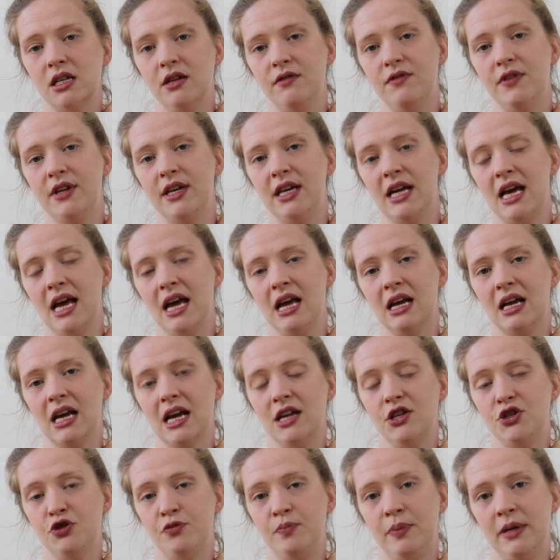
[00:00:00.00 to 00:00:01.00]
of the neck
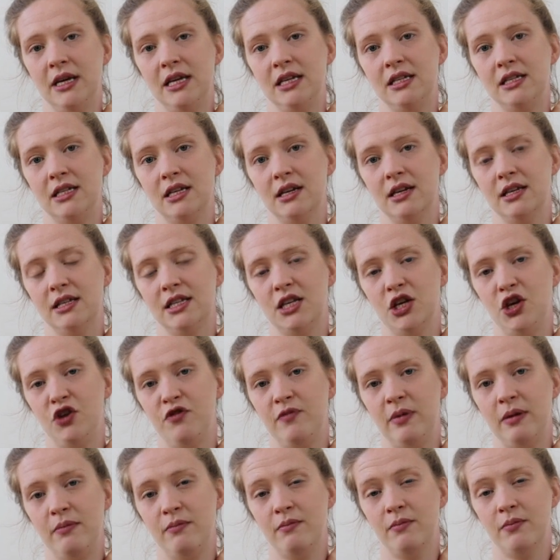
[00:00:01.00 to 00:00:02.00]
and trapezius that you've
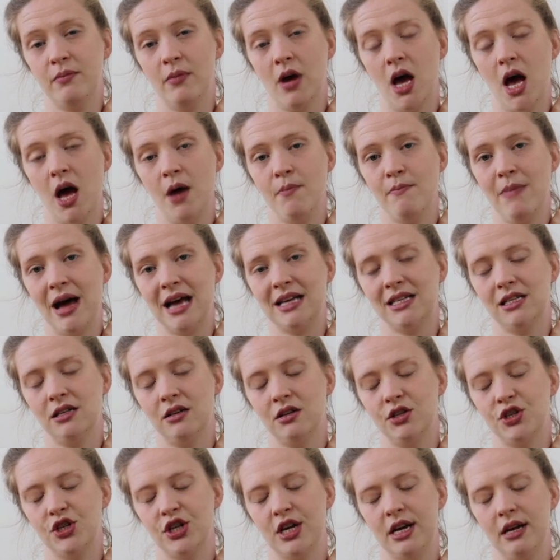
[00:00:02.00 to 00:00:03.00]
been
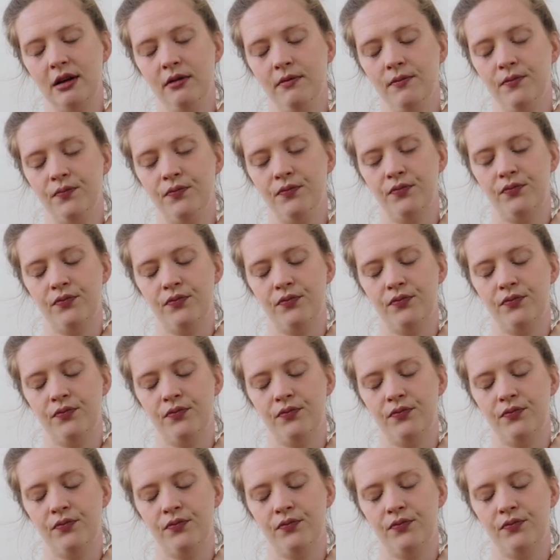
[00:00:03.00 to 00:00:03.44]
massaging,